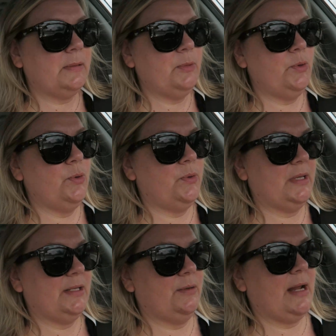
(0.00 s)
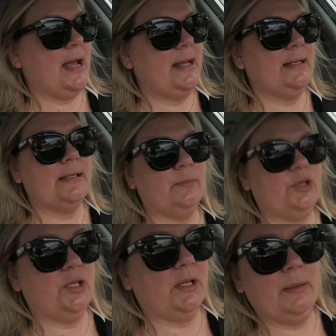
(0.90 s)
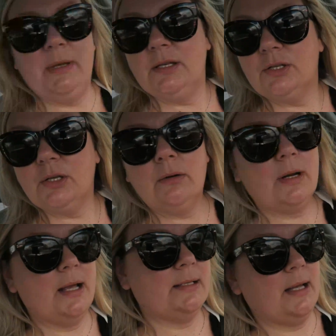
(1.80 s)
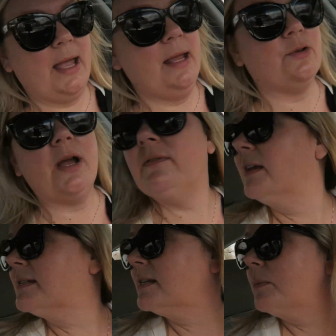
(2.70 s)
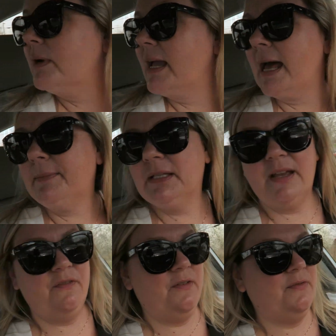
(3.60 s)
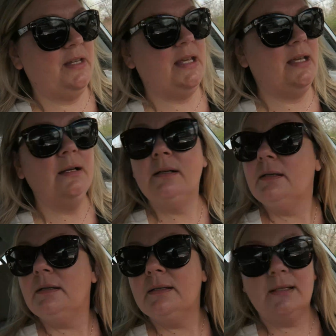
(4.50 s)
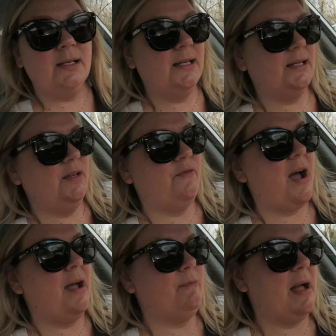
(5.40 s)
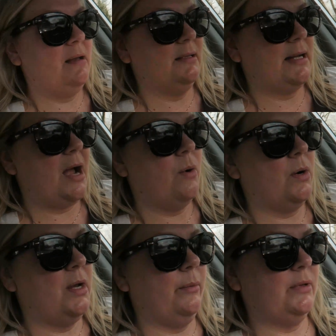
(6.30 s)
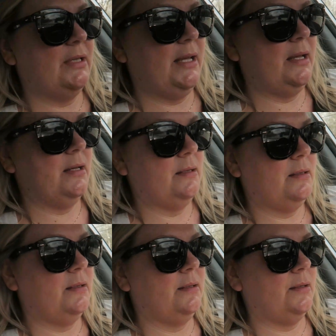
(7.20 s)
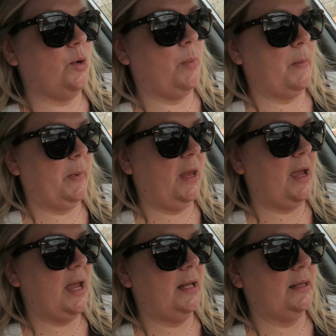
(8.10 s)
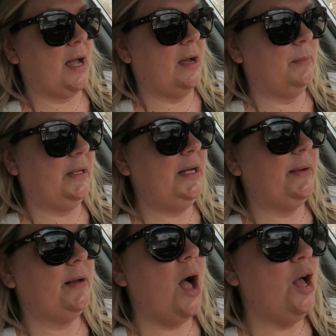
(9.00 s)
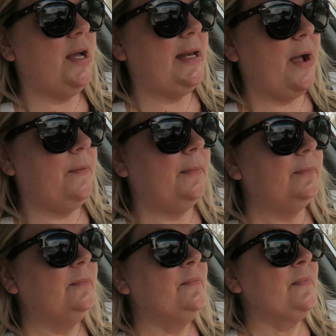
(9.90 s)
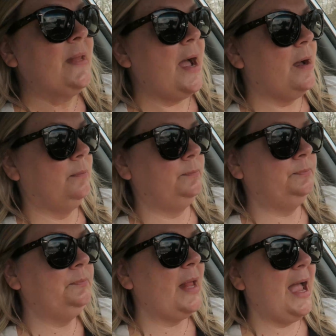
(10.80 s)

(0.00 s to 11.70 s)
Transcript: smooth. It's so nice, which is gonna be so nice. I hate driving because like, when I got up to like 50, to 65 miles an hour, it was like so bumpy. I hate that. But anyway, all good now. Um,